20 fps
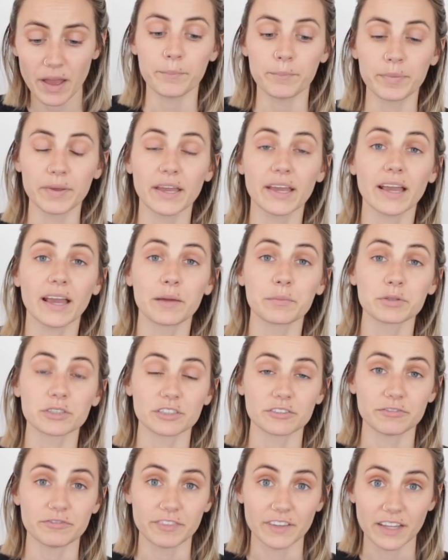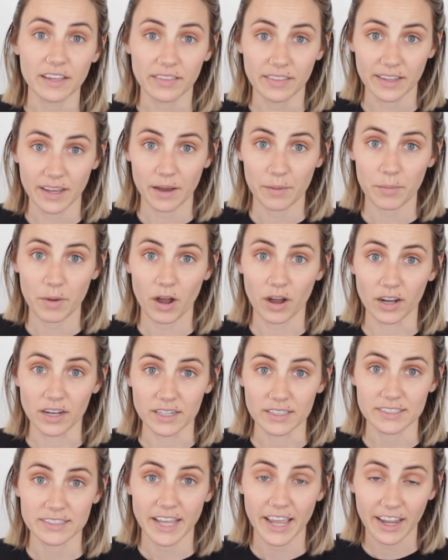Being able to feed them
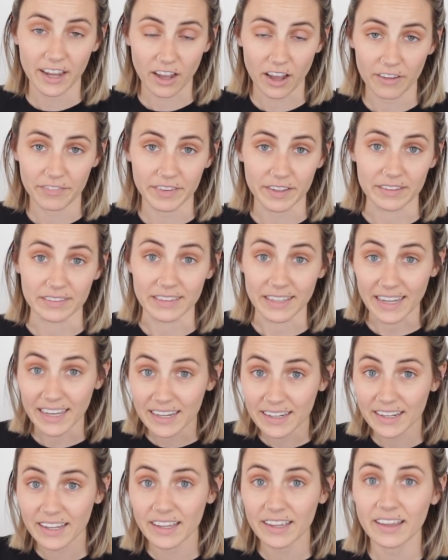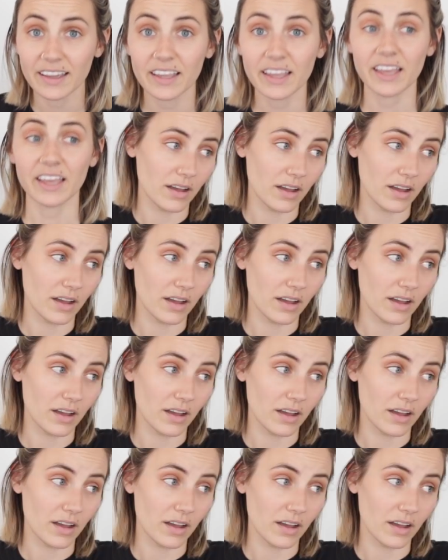on takeoff and landing.